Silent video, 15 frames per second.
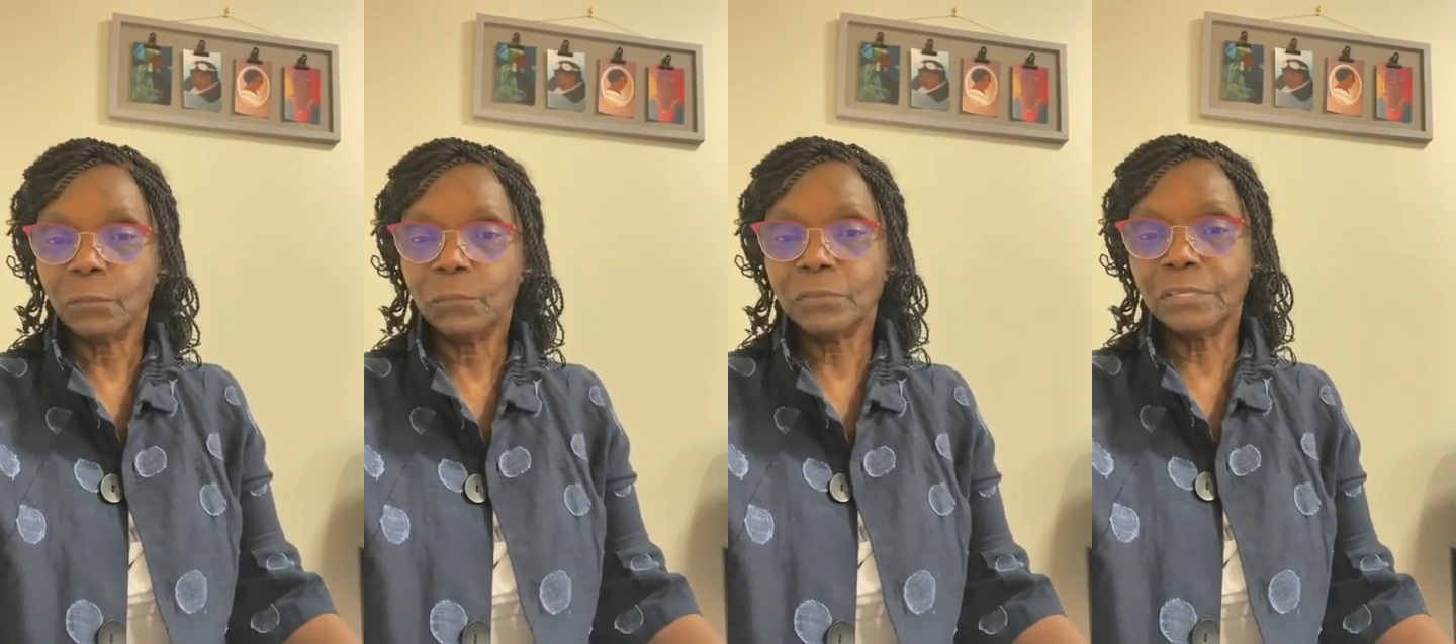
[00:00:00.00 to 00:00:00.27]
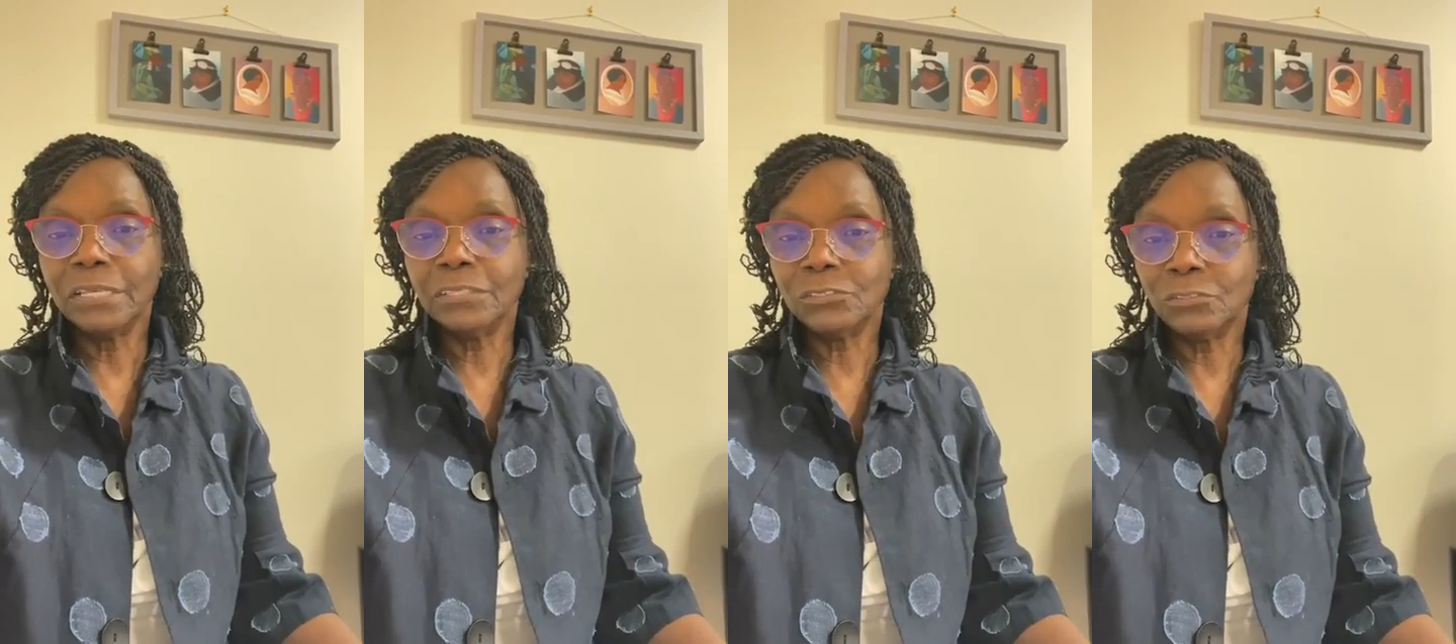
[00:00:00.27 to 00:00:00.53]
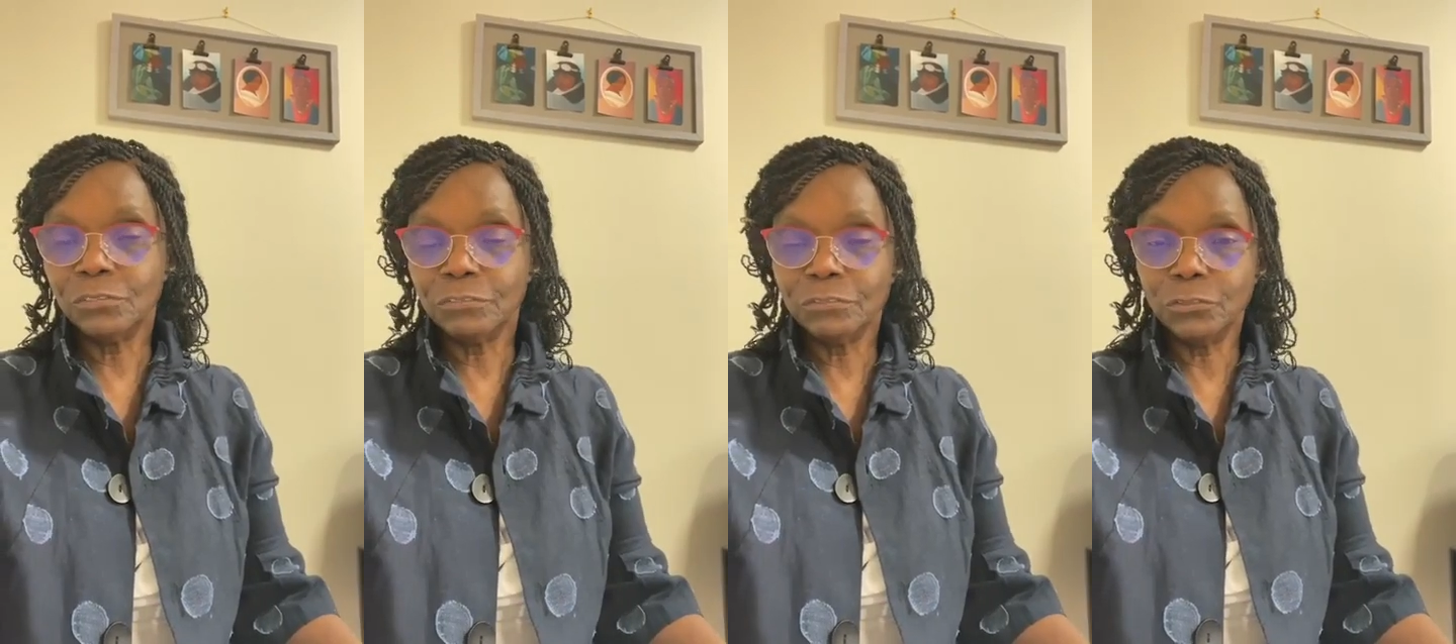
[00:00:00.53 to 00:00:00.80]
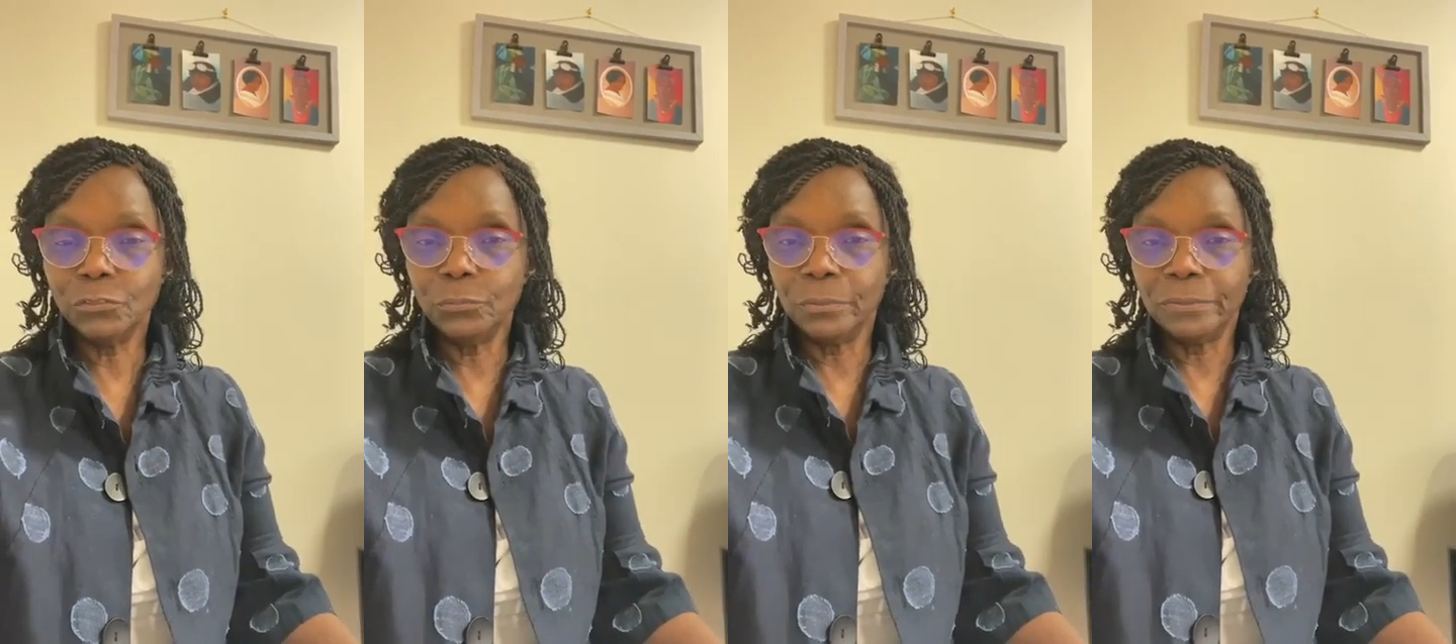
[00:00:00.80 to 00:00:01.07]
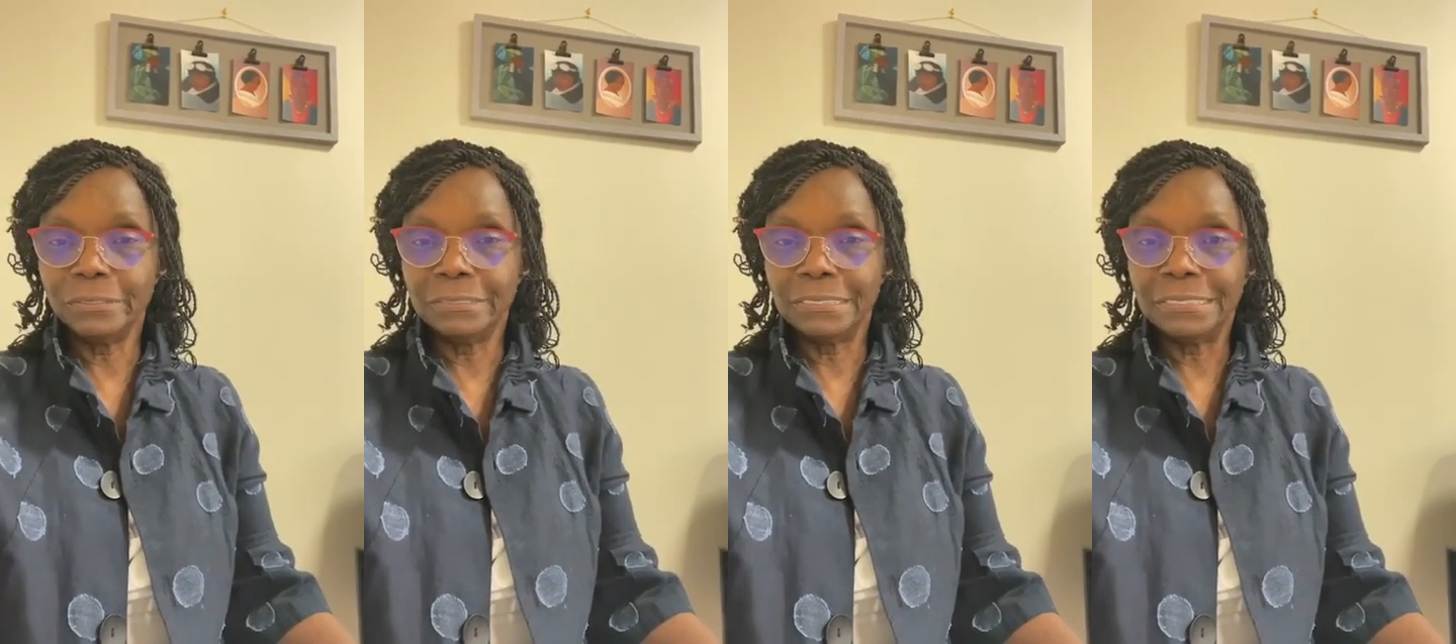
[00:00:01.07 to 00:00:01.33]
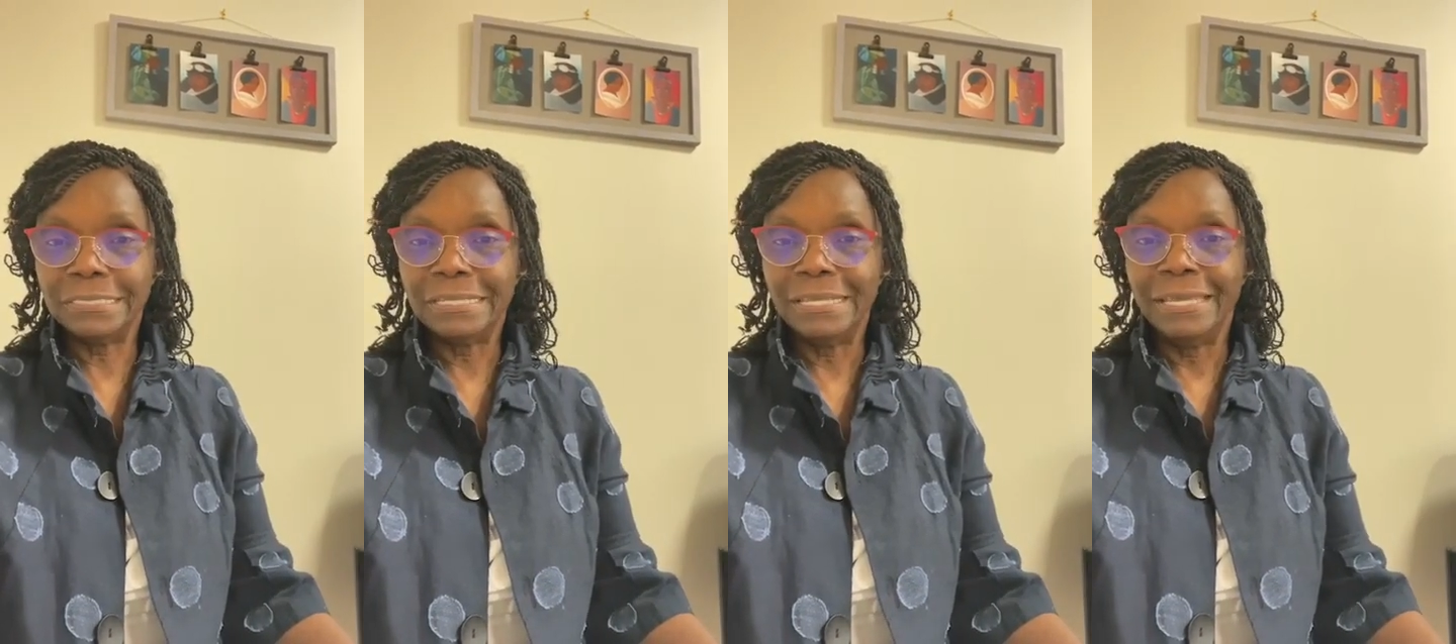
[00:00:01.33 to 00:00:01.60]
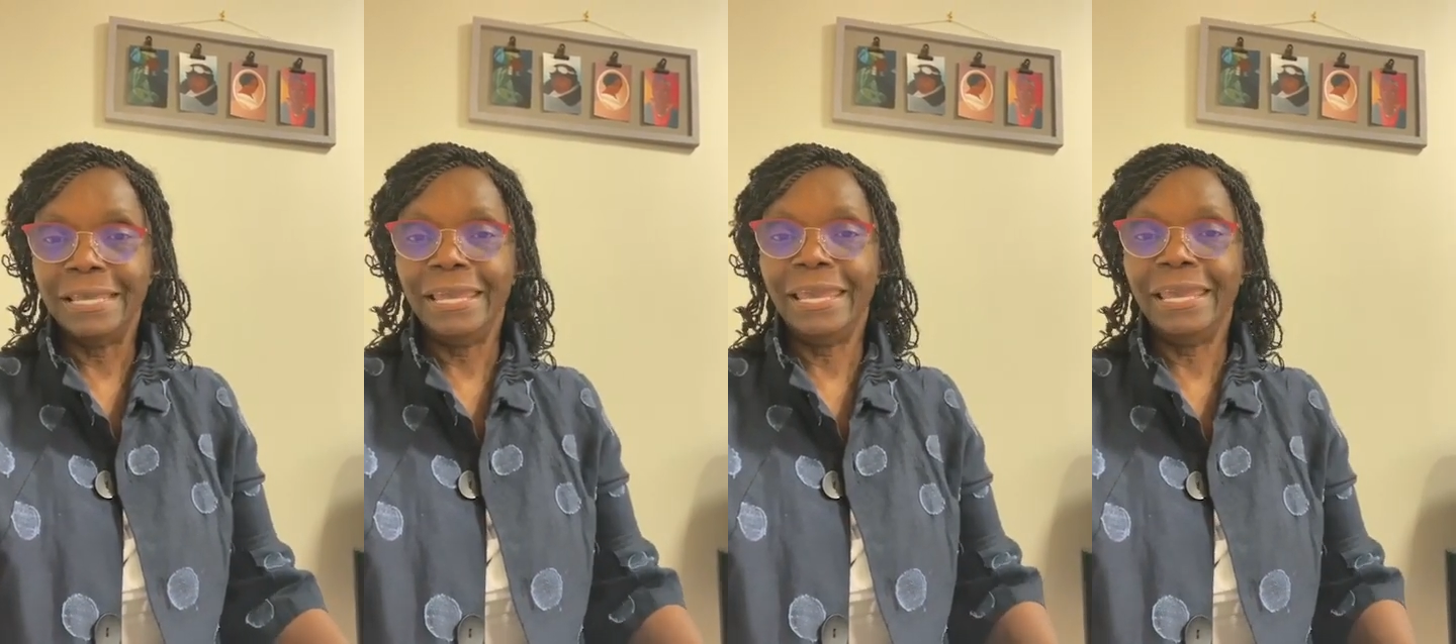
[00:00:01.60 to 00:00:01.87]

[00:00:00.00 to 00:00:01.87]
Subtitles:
with a history of lupus